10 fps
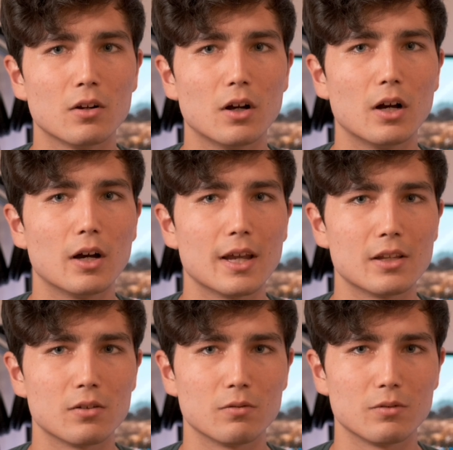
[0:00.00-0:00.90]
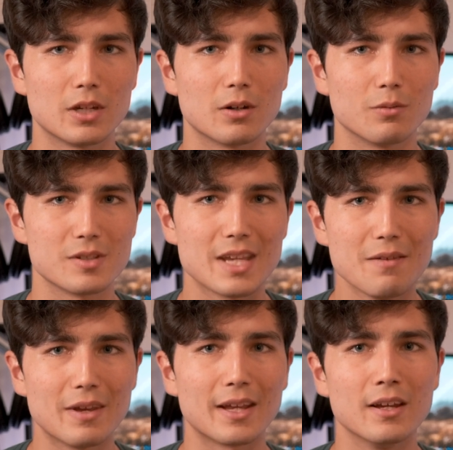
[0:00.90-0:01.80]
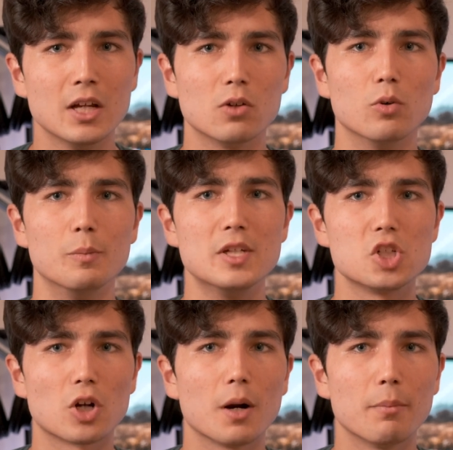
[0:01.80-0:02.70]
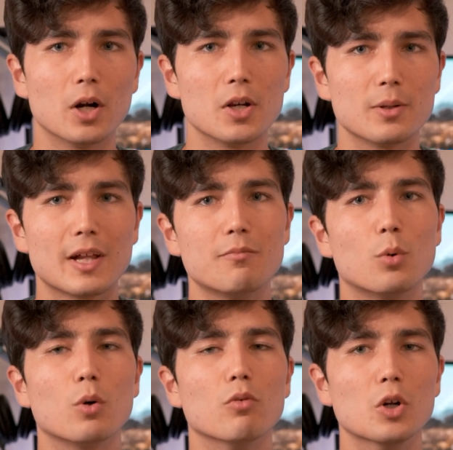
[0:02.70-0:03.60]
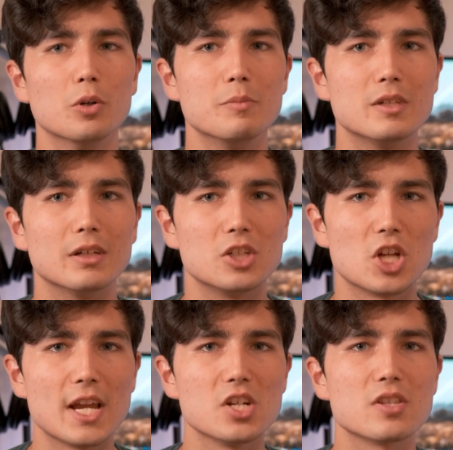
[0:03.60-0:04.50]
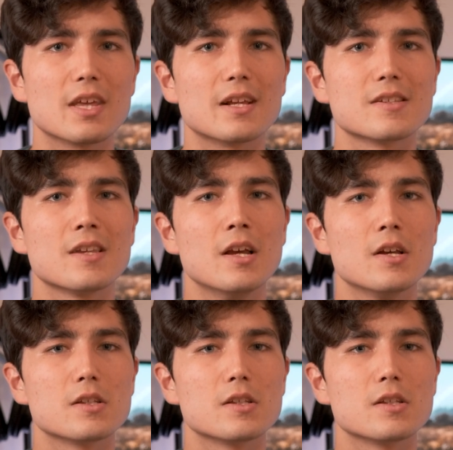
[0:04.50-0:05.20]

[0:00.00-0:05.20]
and saving will be sharper and you'll have more room to change things.